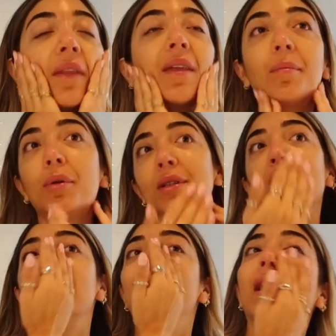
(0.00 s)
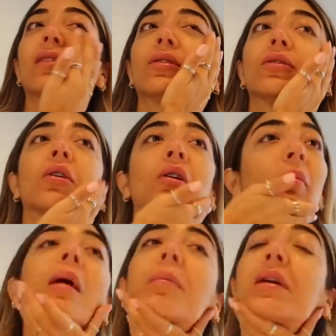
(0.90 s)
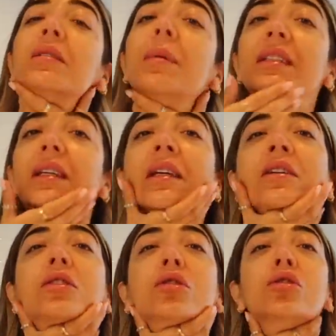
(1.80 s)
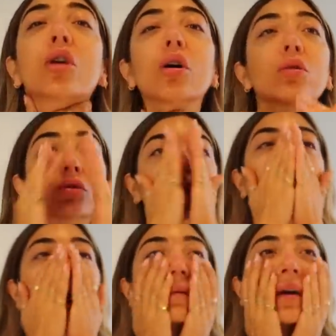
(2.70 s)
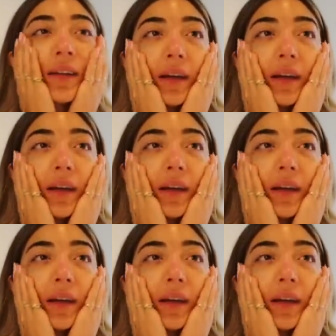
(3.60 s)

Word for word: and then puts SPF on top. And because my skin is so dry right